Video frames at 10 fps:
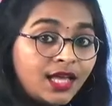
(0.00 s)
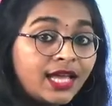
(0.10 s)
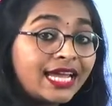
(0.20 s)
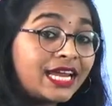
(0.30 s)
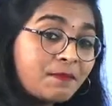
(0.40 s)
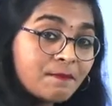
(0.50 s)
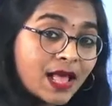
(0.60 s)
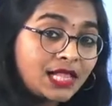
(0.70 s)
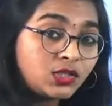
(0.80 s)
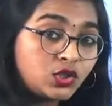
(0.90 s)
it
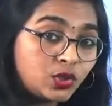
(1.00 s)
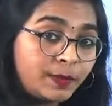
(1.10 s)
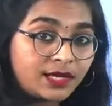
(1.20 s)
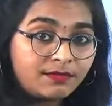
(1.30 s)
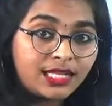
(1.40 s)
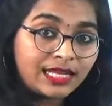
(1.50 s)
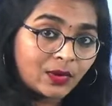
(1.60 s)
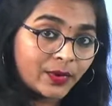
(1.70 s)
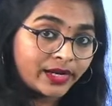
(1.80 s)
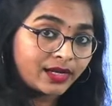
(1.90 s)
melts to become a
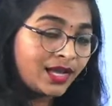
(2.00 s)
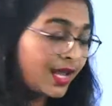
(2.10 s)
liquid.